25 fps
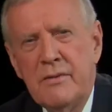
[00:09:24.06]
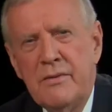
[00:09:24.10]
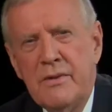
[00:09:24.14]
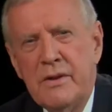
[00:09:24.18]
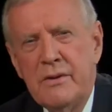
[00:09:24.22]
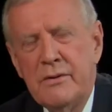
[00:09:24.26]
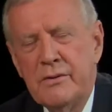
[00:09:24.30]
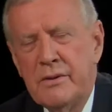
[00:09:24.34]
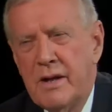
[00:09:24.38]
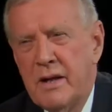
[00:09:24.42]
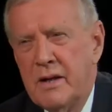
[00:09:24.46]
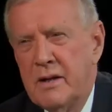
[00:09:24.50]
the
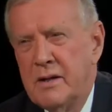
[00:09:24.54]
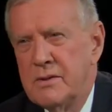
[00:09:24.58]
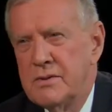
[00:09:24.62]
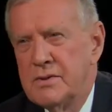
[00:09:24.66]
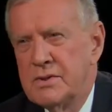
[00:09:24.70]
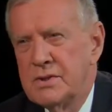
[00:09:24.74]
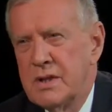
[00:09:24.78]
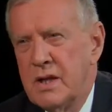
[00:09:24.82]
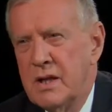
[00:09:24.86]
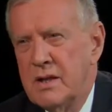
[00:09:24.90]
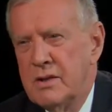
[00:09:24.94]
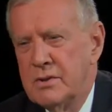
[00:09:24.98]
United
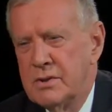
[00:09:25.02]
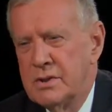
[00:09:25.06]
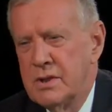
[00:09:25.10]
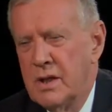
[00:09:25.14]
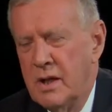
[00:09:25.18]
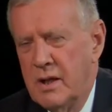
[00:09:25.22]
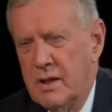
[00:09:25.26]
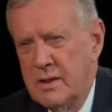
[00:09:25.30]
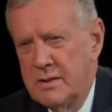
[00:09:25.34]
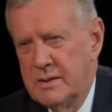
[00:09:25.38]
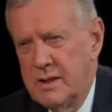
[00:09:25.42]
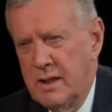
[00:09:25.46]
States.
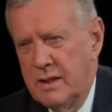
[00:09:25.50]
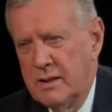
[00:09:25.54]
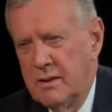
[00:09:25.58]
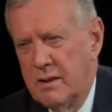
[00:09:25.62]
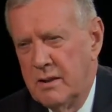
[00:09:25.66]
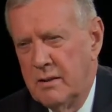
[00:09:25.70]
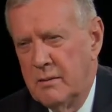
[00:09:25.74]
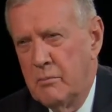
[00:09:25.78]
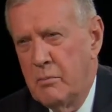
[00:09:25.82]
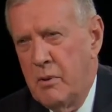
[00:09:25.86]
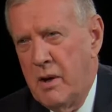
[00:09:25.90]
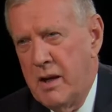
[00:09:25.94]
Take a
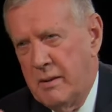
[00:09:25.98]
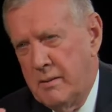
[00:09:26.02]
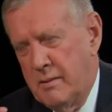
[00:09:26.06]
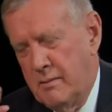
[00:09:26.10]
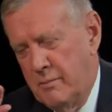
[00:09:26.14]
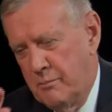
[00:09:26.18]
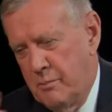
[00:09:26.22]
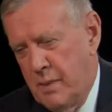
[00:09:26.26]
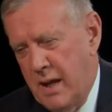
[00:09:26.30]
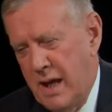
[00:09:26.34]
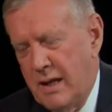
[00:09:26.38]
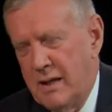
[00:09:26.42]
little
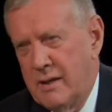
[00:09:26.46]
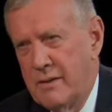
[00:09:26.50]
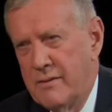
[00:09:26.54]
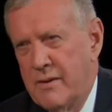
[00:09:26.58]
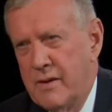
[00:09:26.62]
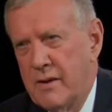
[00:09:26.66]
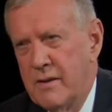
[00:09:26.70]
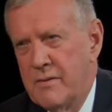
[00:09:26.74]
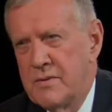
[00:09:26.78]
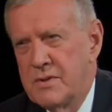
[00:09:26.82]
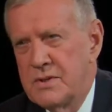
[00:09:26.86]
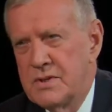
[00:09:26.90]
break, back on
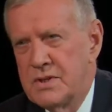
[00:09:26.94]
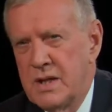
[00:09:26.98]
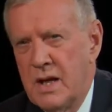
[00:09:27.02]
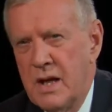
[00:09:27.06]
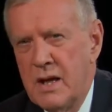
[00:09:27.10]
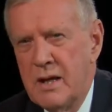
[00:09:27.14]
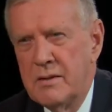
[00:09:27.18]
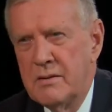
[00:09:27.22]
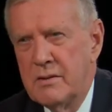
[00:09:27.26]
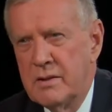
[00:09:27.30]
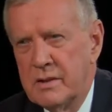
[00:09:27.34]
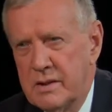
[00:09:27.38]
the other
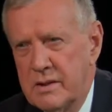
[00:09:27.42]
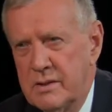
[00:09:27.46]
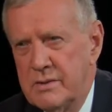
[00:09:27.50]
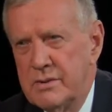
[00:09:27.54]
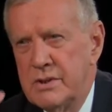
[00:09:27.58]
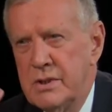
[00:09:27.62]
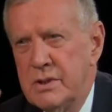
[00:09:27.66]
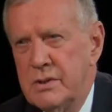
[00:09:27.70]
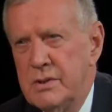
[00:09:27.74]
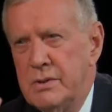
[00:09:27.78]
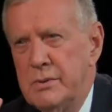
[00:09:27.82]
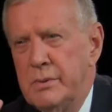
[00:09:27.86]
side,
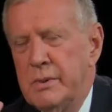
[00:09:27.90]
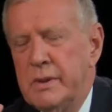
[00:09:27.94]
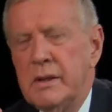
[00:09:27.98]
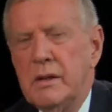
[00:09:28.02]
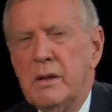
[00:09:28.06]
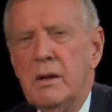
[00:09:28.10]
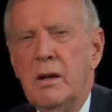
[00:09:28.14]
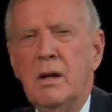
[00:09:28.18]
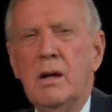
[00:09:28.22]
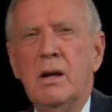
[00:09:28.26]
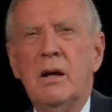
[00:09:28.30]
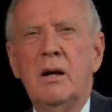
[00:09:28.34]

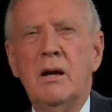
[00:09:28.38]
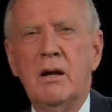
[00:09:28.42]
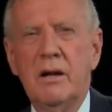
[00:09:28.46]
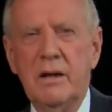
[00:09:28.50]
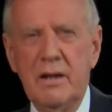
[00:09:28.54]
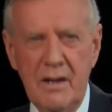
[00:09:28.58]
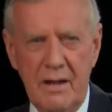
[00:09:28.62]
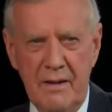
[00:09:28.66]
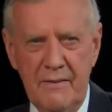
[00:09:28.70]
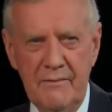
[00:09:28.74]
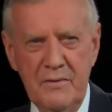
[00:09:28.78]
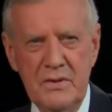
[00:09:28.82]
continuing our
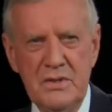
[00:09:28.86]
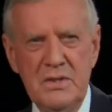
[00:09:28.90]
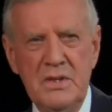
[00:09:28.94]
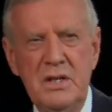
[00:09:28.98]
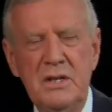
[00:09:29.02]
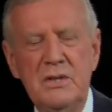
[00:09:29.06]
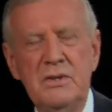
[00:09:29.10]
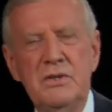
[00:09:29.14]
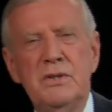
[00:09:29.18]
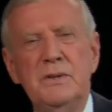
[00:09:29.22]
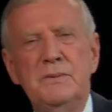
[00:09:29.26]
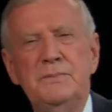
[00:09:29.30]

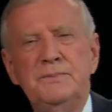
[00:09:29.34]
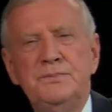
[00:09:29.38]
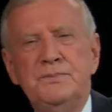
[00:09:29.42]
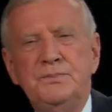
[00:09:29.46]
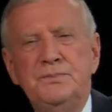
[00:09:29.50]
conversation.